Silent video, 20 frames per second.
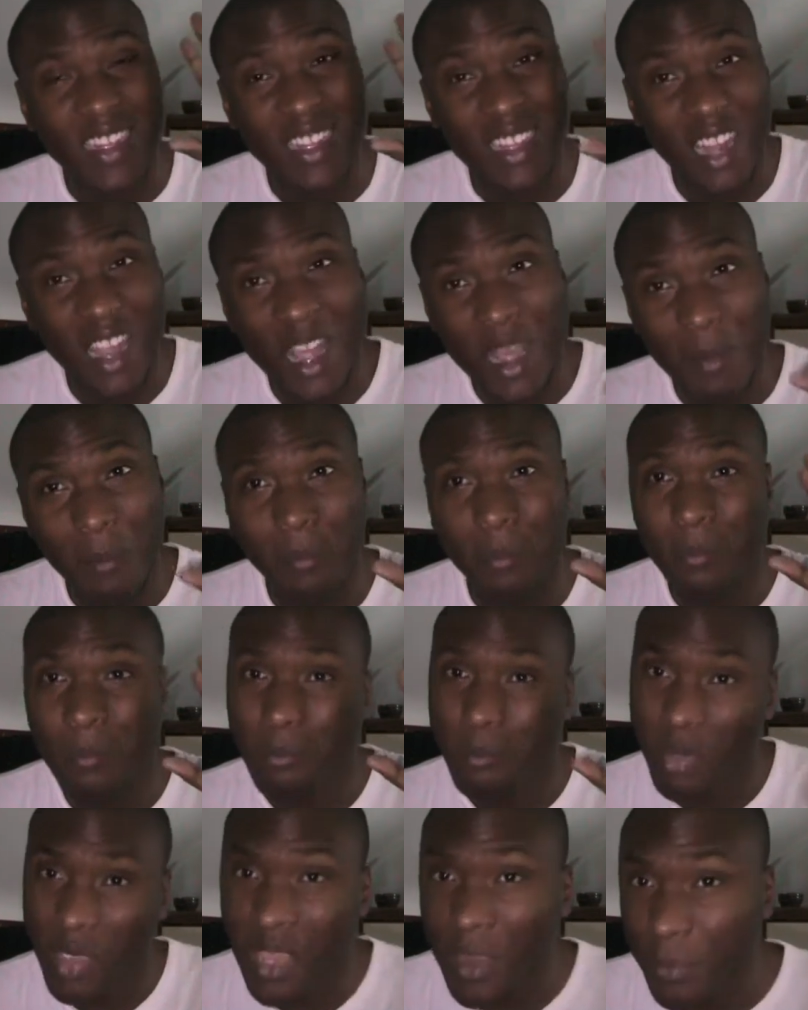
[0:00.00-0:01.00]
dumb
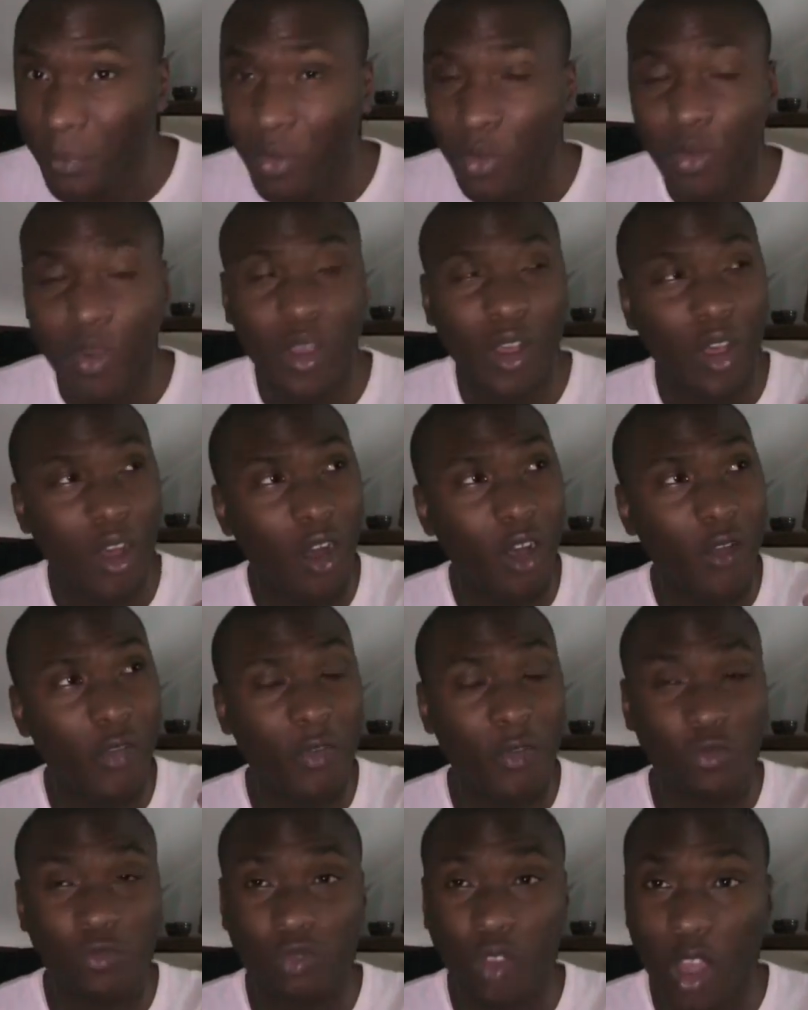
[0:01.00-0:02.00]
people on
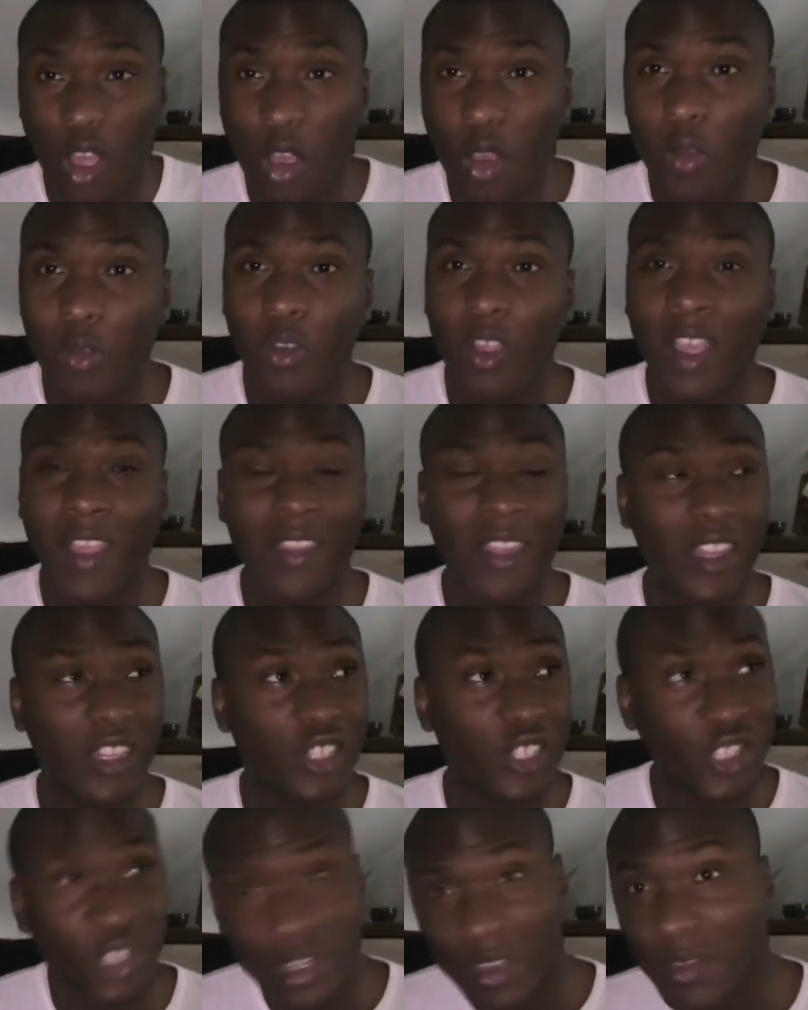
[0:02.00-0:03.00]
the road that
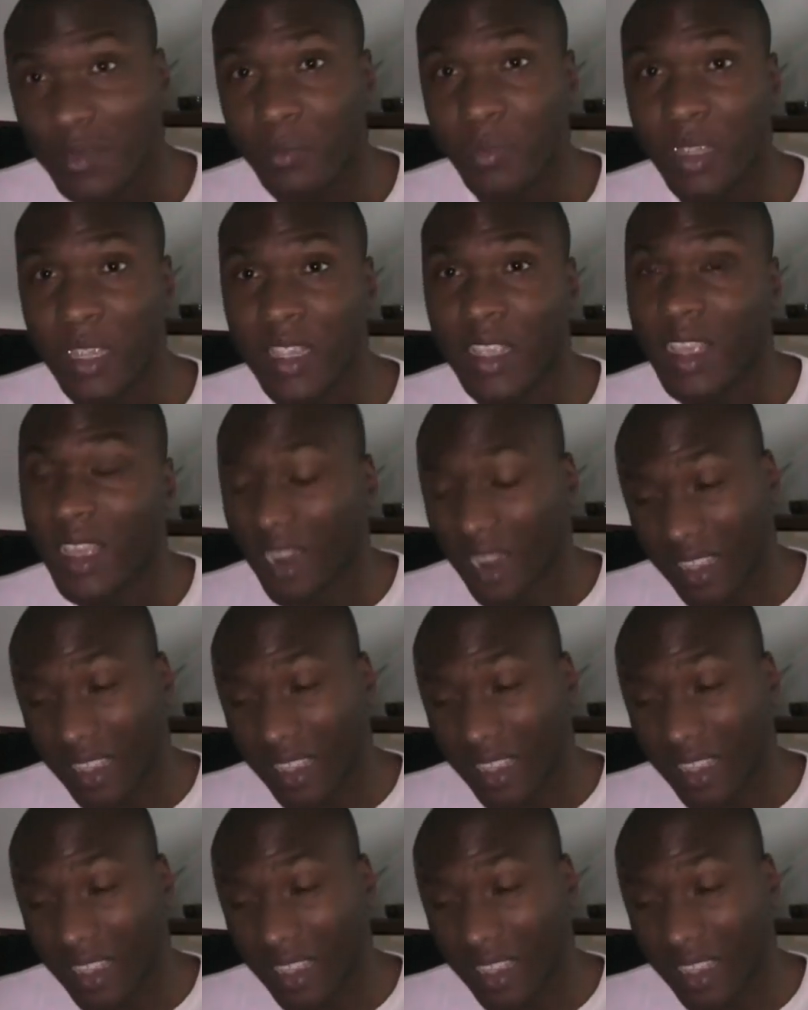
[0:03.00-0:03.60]
shouldn't be.